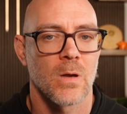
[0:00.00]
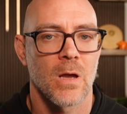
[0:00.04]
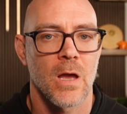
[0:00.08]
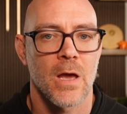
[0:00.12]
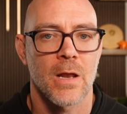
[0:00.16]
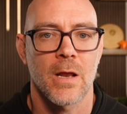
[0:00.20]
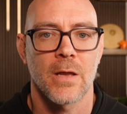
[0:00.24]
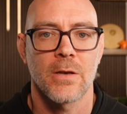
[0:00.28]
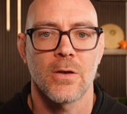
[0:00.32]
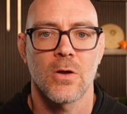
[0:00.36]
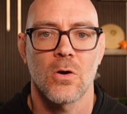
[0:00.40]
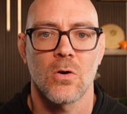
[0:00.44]

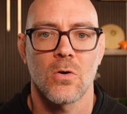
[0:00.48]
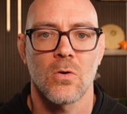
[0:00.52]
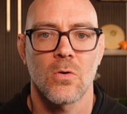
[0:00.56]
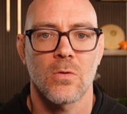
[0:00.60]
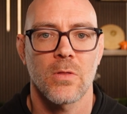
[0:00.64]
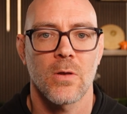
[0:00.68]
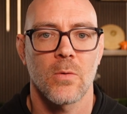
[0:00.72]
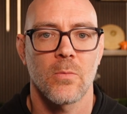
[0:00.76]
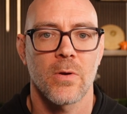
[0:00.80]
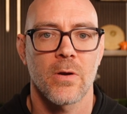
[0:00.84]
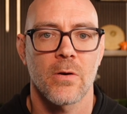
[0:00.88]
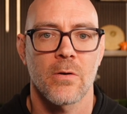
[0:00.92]
And I know
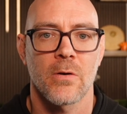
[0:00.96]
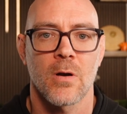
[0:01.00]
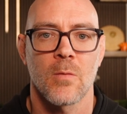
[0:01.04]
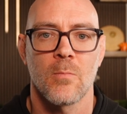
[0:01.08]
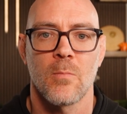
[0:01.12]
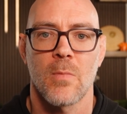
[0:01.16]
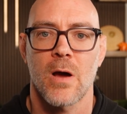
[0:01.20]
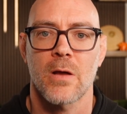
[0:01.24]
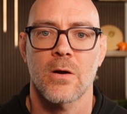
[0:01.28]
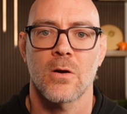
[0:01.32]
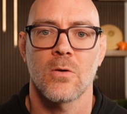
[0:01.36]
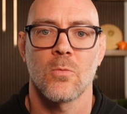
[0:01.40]
that we are in a
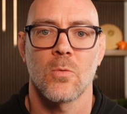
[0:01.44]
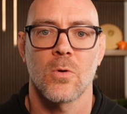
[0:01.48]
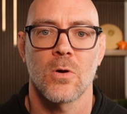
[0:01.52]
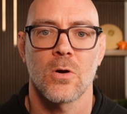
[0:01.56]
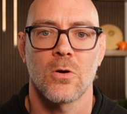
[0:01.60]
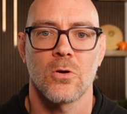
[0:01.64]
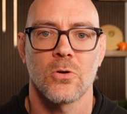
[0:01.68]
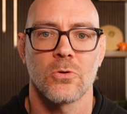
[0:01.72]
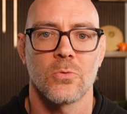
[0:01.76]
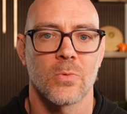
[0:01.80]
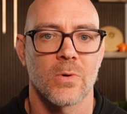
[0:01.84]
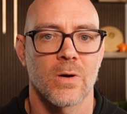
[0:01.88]
modern
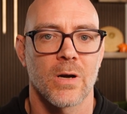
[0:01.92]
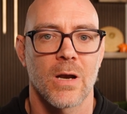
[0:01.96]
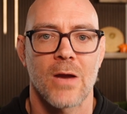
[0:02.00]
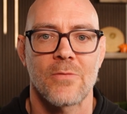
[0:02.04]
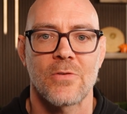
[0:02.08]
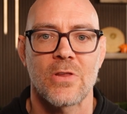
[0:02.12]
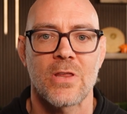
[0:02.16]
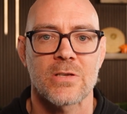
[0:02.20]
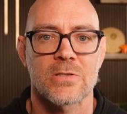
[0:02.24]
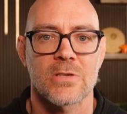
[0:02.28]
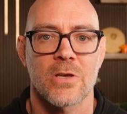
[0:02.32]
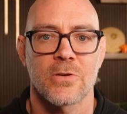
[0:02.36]
world where
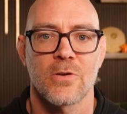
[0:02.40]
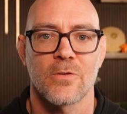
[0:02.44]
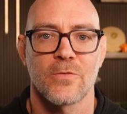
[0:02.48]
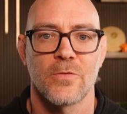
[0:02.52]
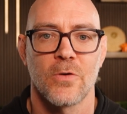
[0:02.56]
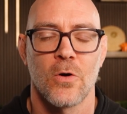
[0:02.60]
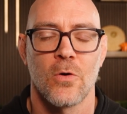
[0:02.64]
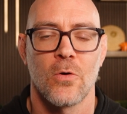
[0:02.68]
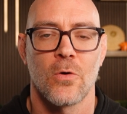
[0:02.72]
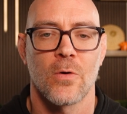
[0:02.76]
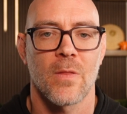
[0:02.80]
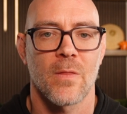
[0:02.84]
everything's on your
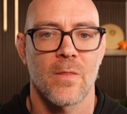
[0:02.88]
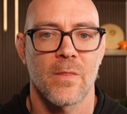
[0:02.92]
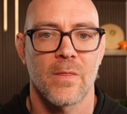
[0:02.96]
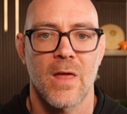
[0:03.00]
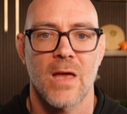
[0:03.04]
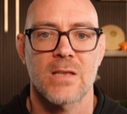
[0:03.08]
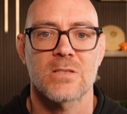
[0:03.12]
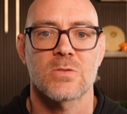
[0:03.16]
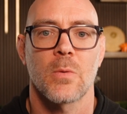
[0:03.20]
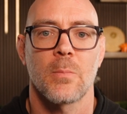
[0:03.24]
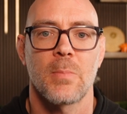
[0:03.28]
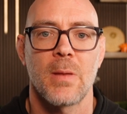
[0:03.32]
phone and
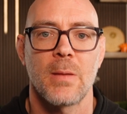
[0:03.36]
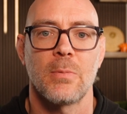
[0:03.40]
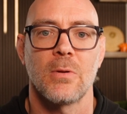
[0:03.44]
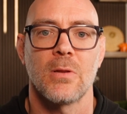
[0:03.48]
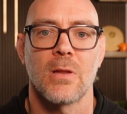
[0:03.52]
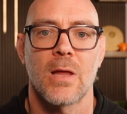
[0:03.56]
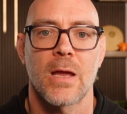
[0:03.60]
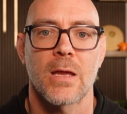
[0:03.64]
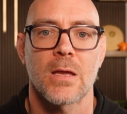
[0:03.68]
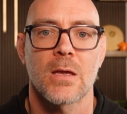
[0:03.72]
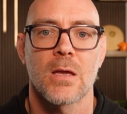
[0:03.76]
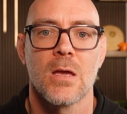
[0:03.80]
that's what people
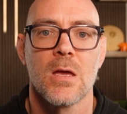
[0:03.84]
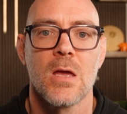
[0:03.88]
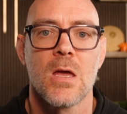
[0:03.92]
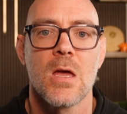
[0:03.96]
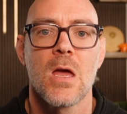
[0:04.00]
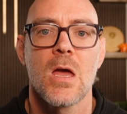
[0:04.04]
like.